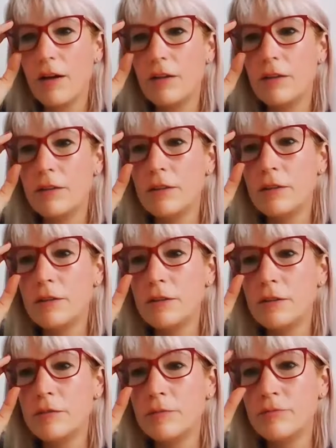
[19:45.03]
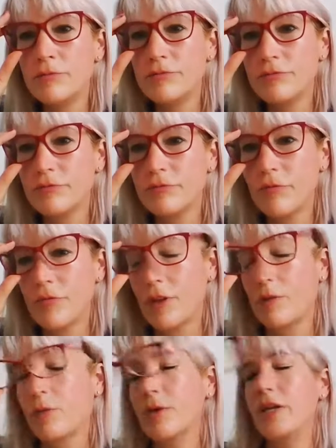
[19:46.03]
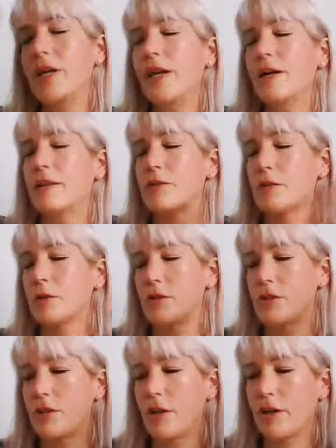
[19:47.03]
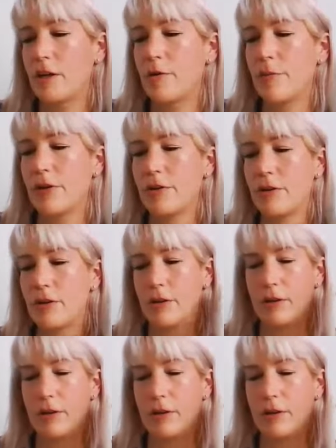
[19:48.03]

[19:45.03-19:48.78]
Um, well, yeah, that's what I was just talking about.